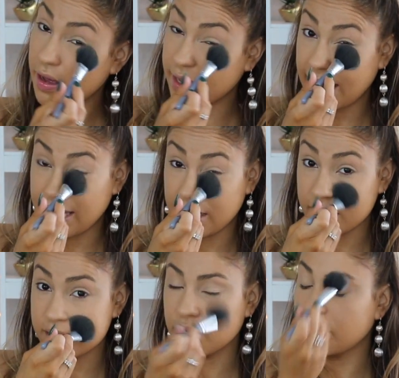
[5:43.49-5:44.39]

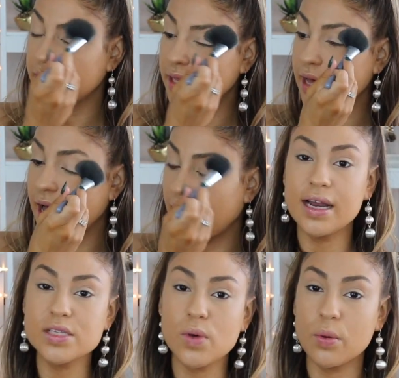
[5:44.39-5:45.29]
cakiness underneath the eye
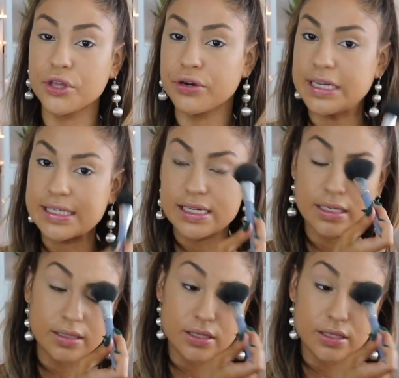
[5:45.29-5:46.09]
as well with creasing.